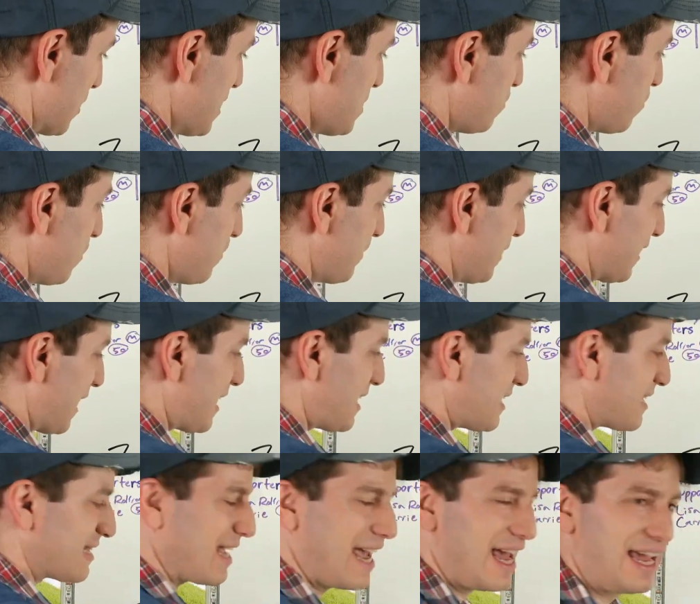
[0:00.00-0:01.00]
this would be
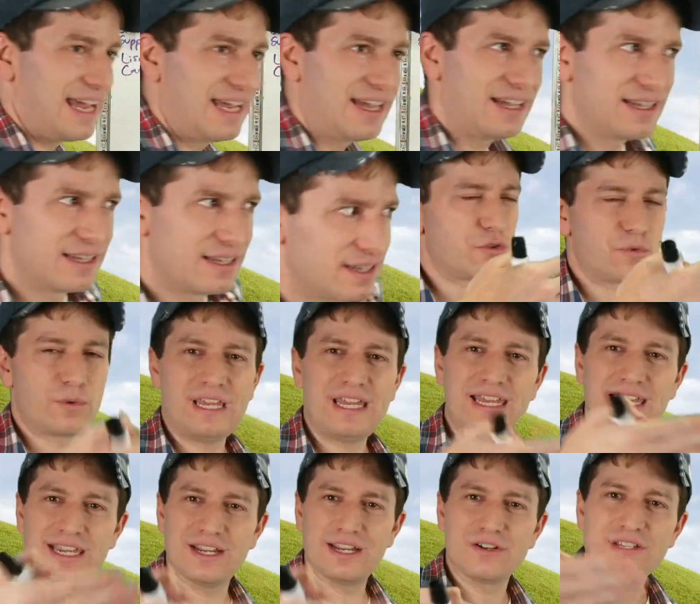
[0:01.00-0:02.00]
like saying 3
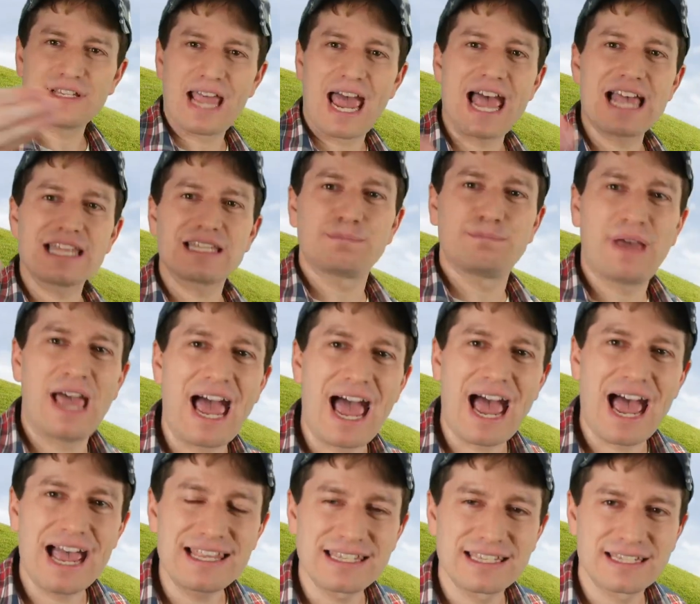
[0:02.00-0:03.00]
years has
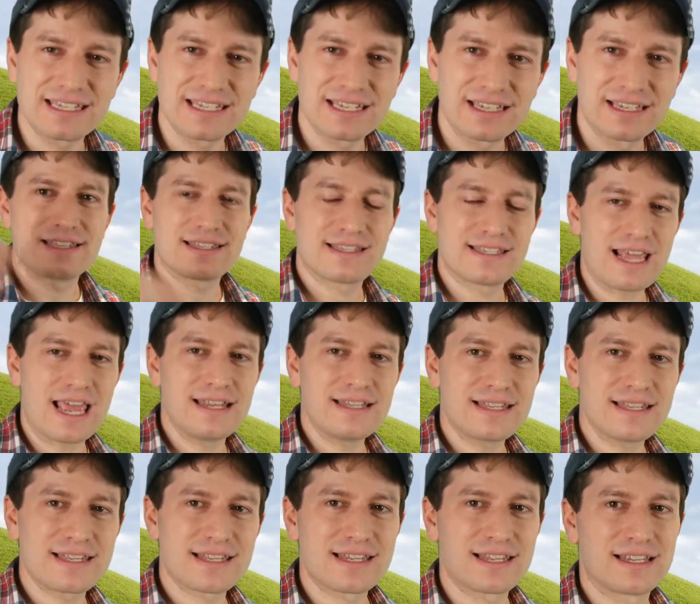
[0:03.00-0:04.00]
passed
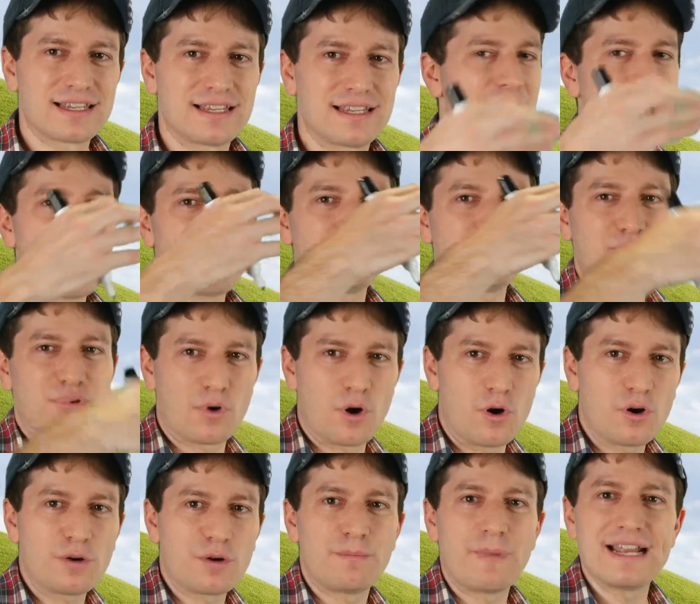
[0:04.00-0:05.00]
since I
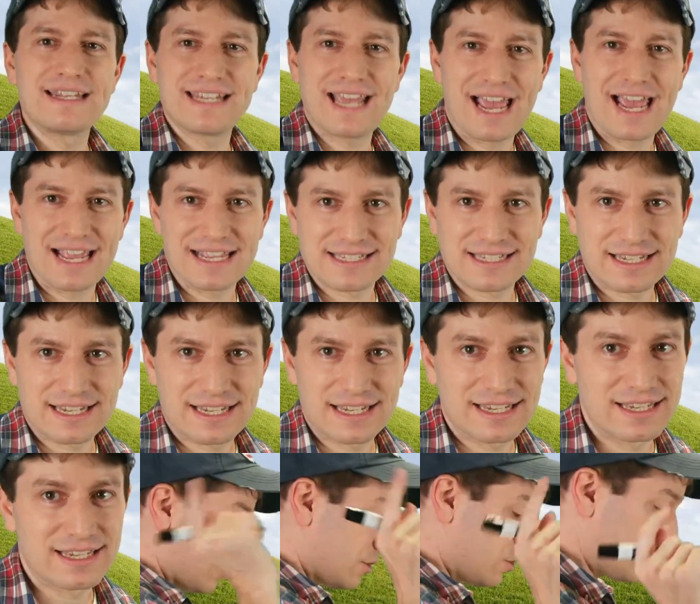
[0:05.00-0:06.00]
broke my desk.
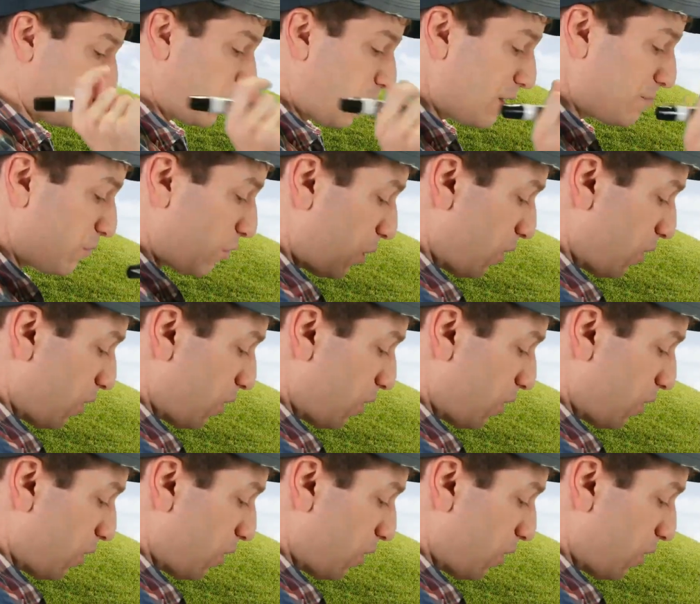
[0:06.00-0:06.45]
There's one